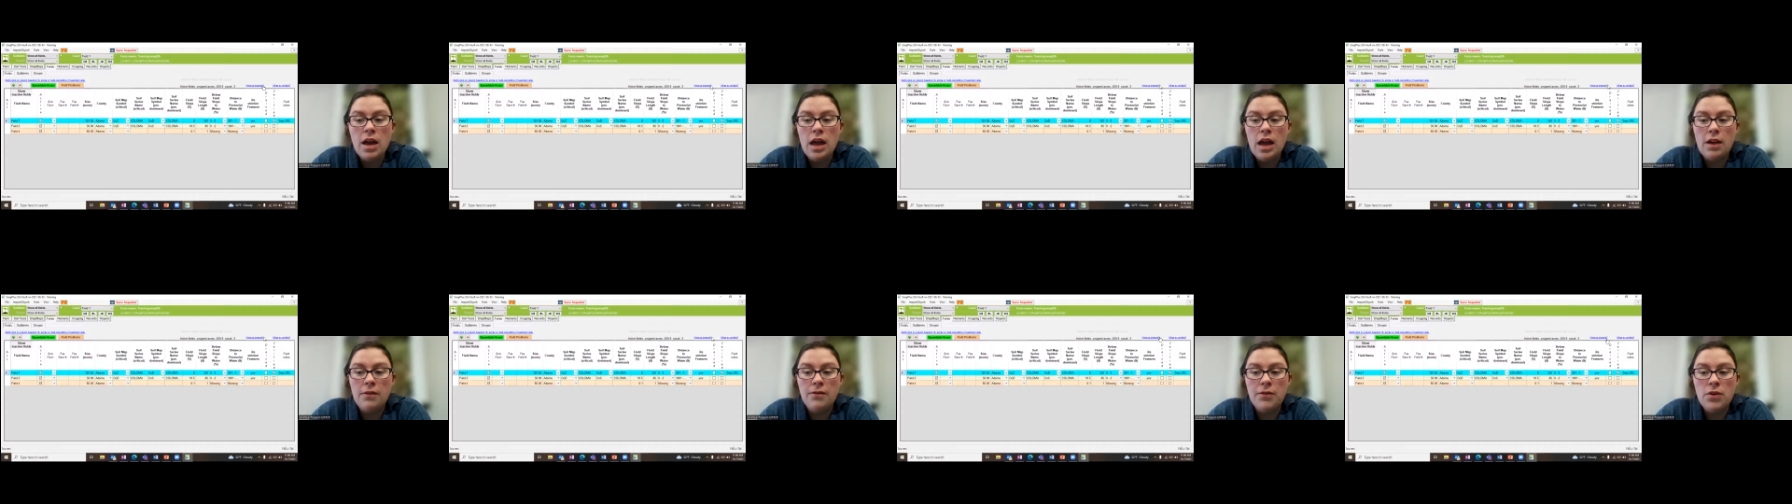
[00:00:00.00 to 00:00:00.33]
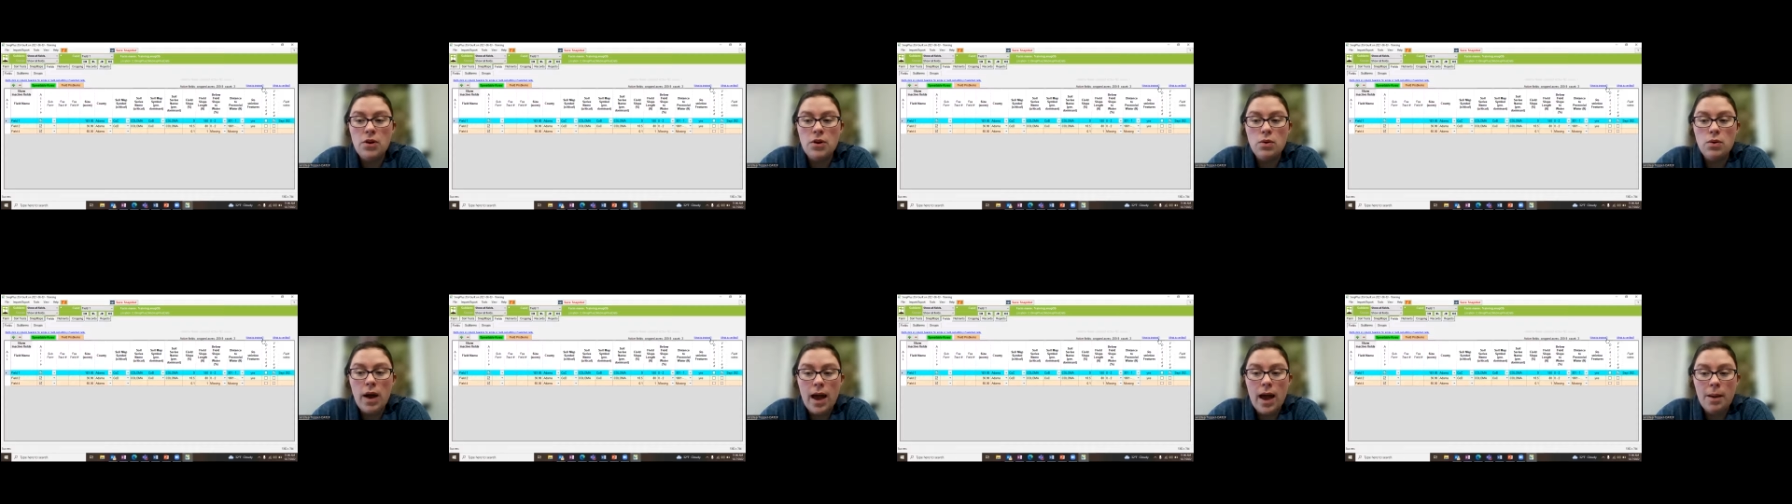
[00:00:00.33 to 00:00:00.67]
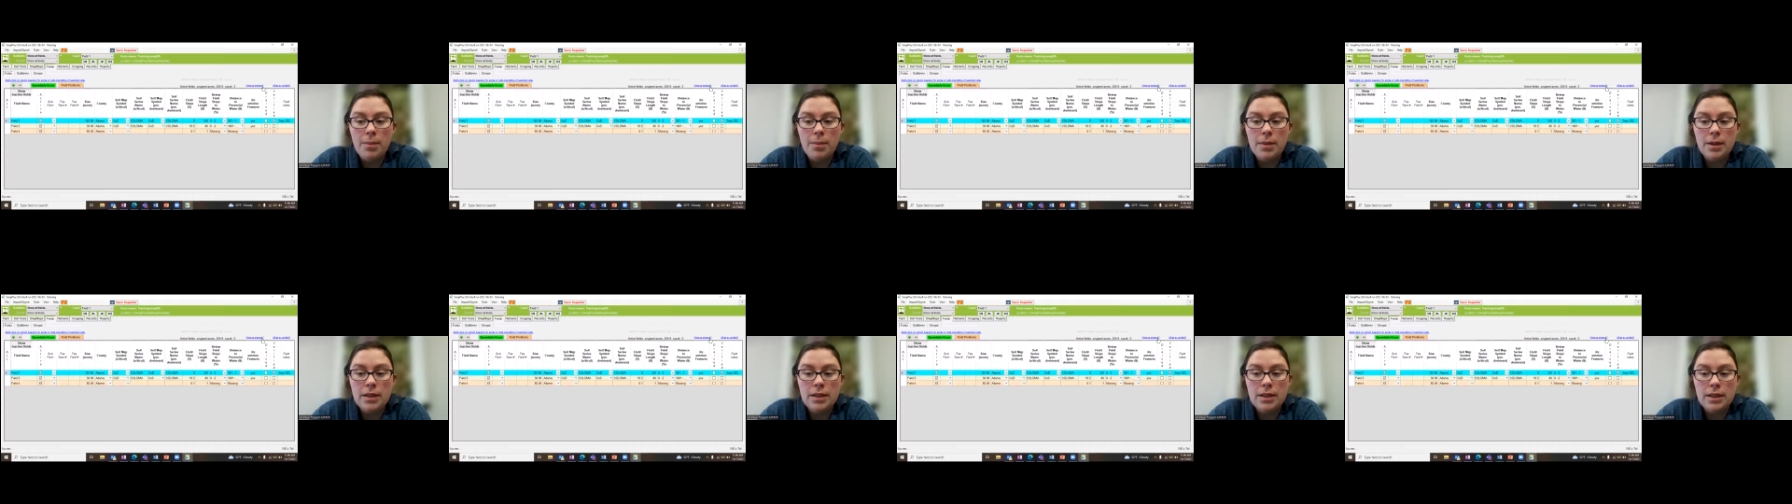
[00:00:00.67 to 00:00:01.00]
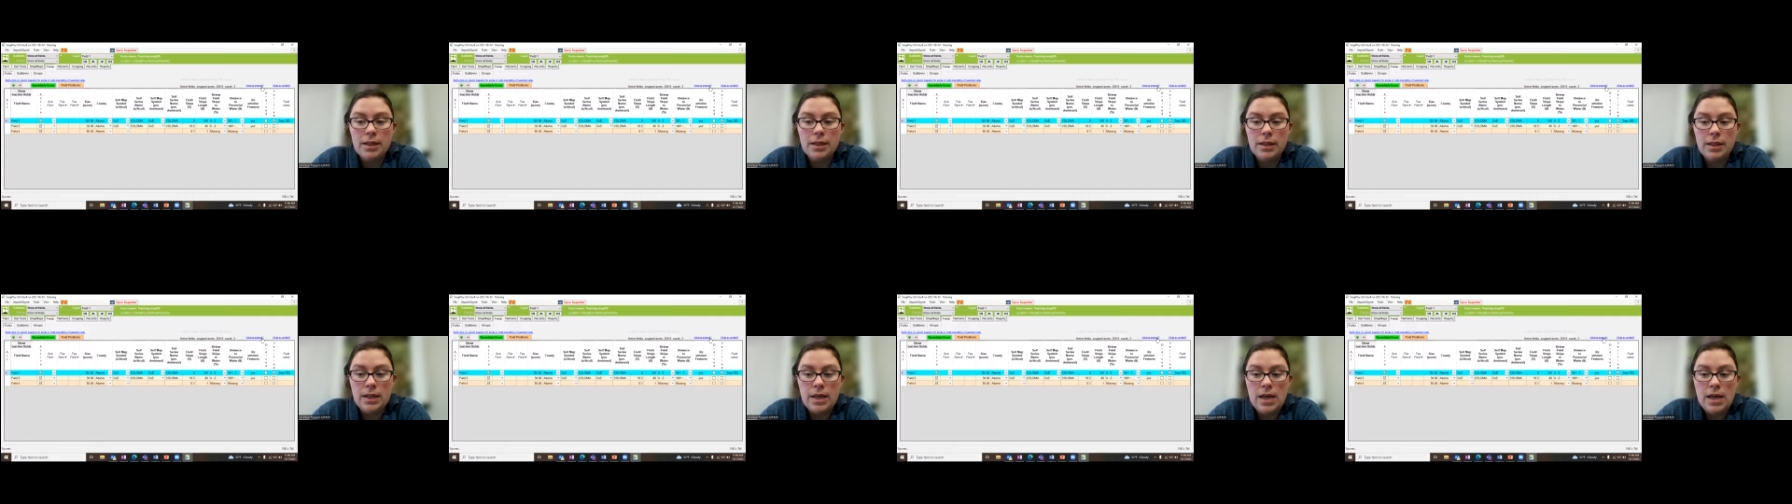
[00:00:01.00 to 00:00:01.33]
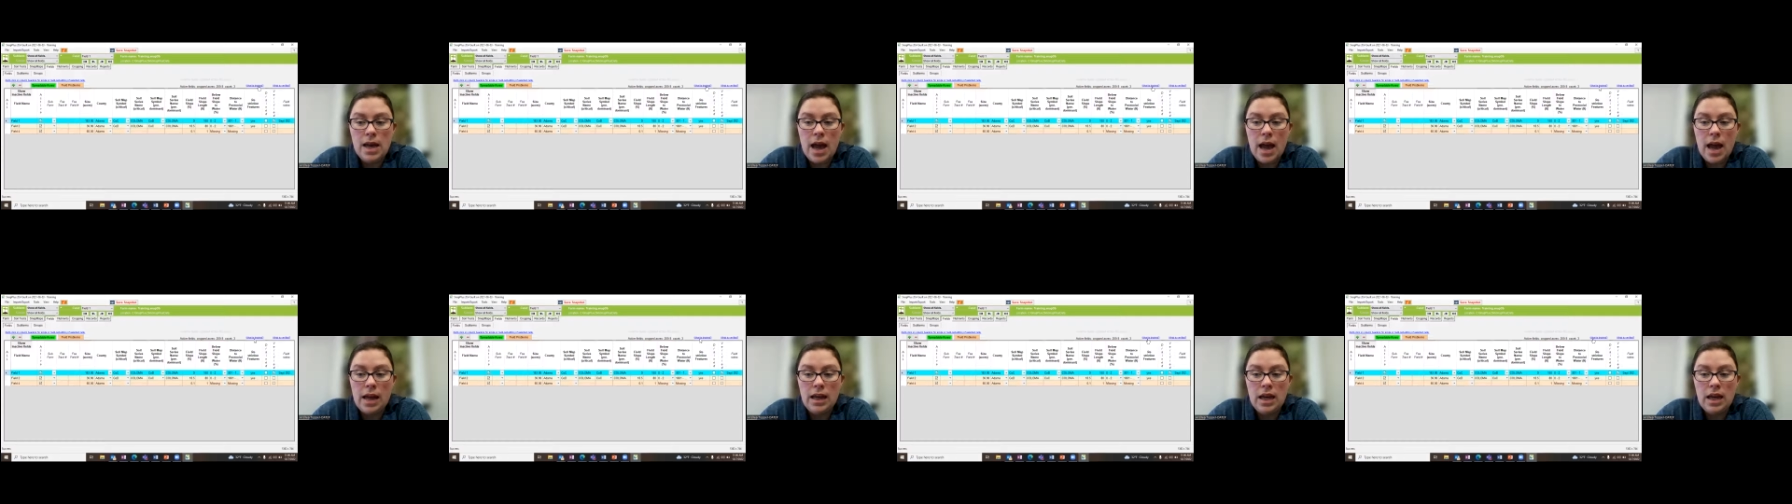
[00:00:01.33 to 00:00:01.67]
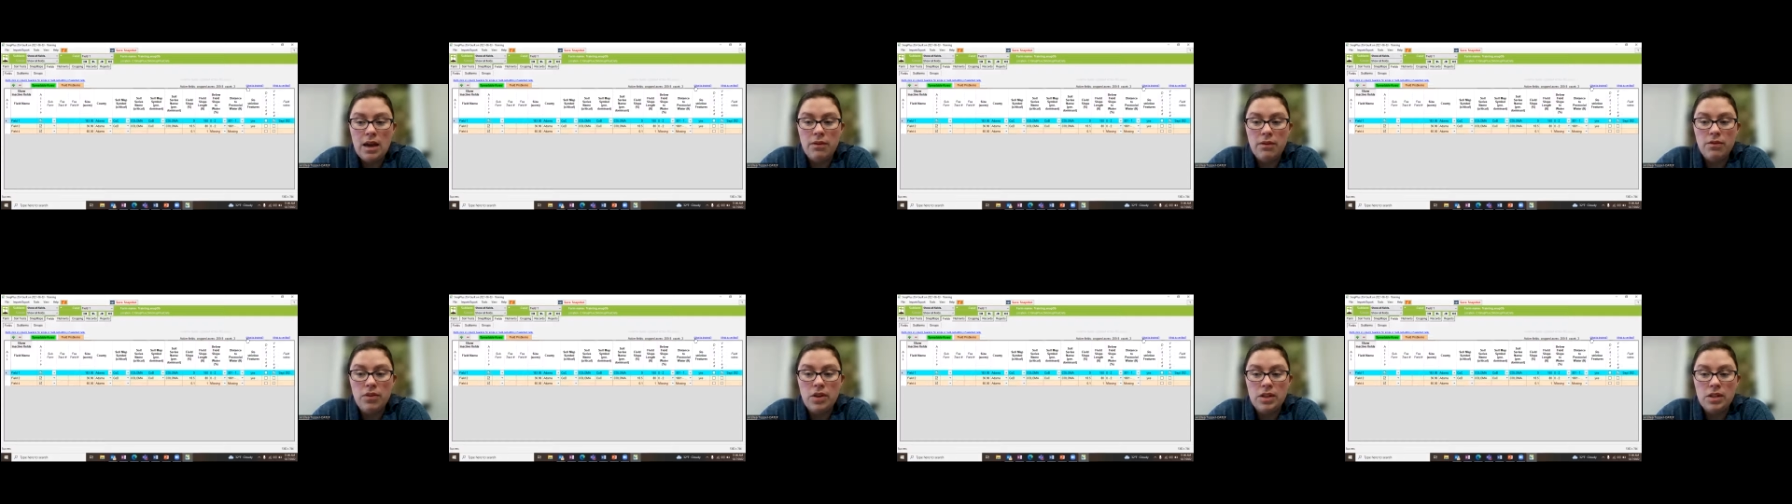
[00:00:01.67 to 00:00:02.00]
if you happen to see any
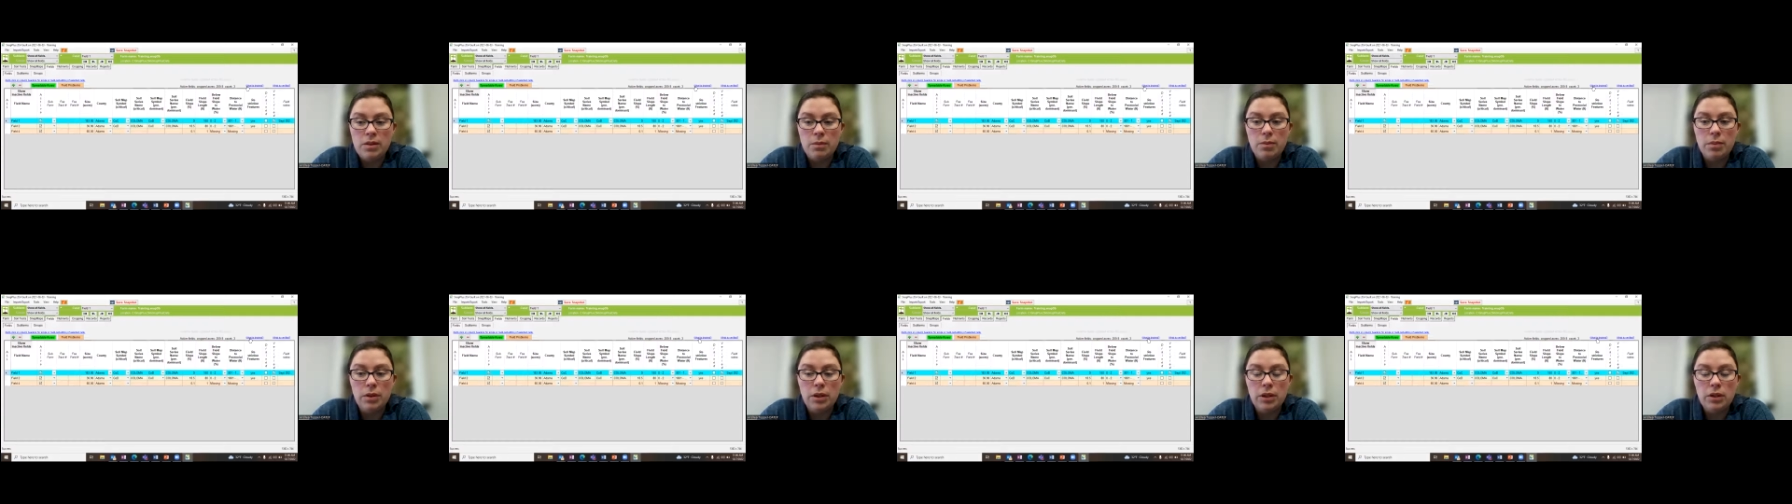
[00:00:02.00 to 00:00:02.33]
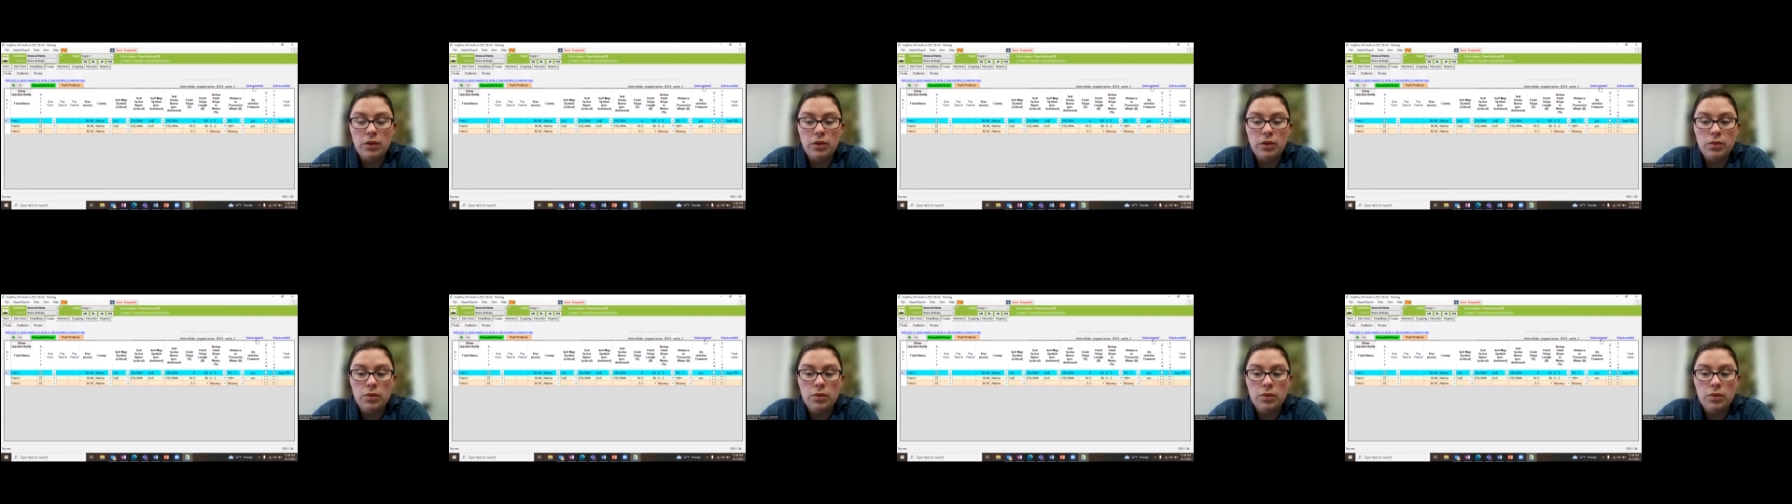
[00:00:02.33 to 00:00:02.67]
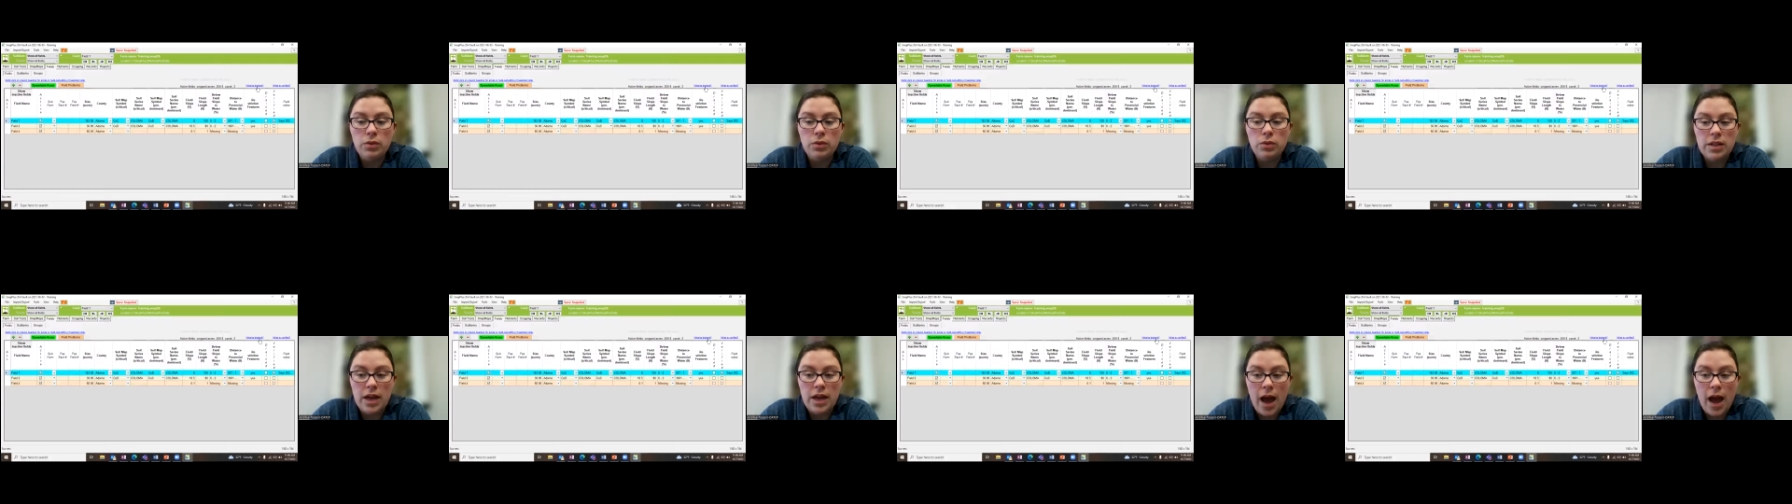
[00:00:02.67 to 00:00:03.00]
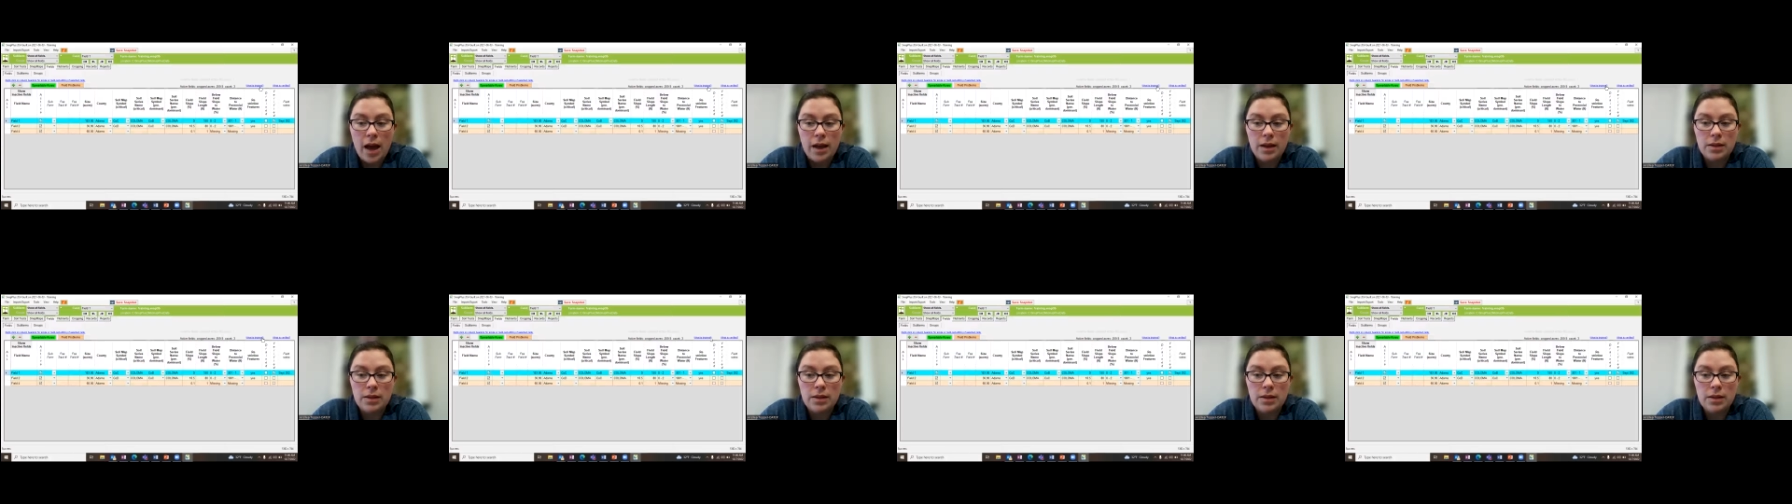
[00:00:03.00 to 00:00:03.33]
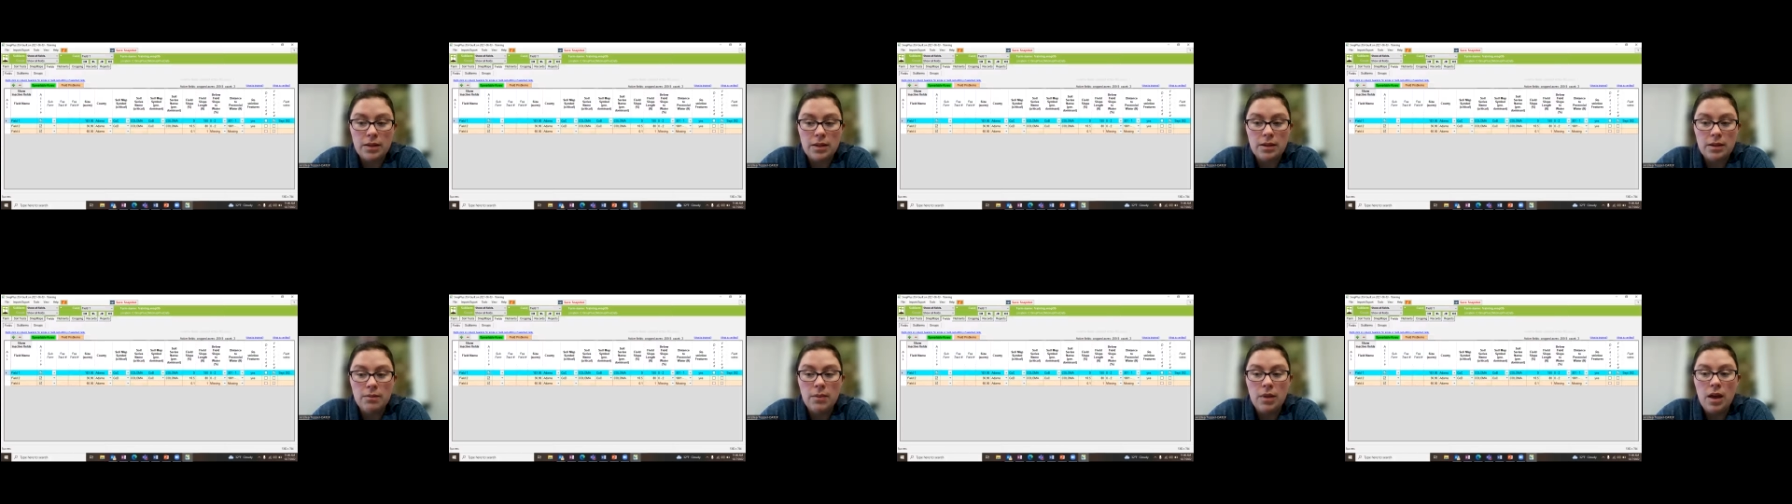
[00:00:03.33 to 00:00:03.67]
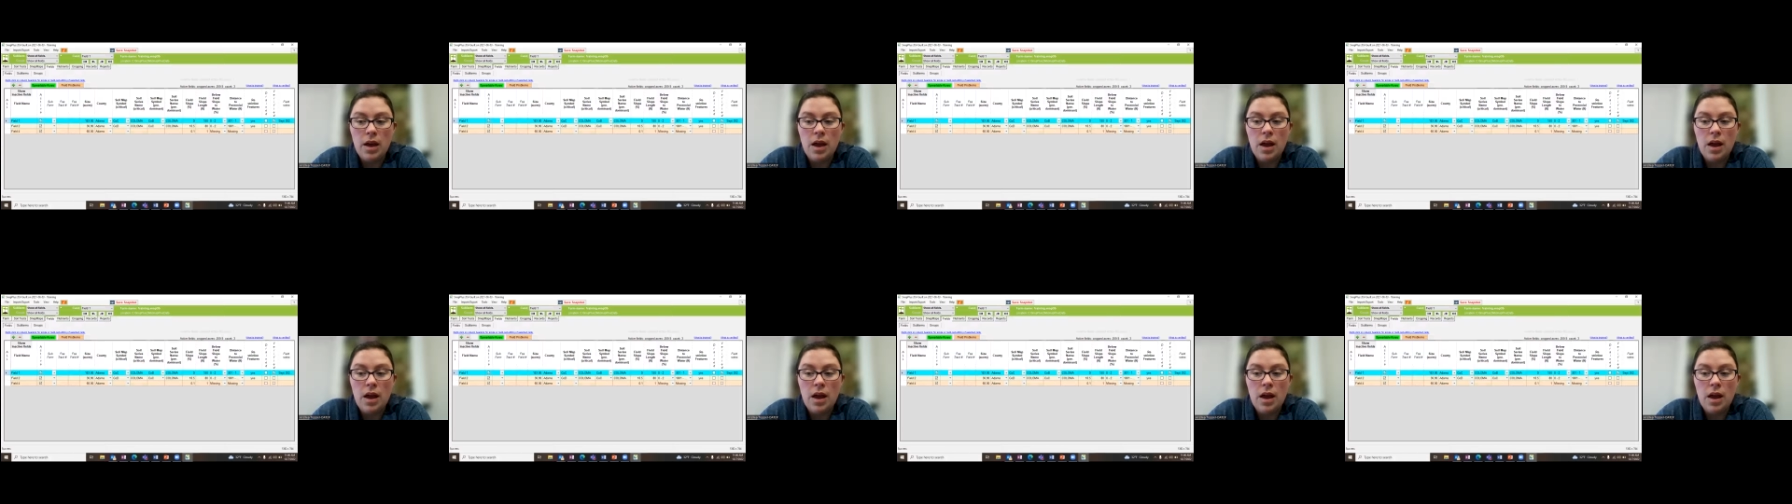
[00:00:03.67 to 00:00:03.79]
of this blue text,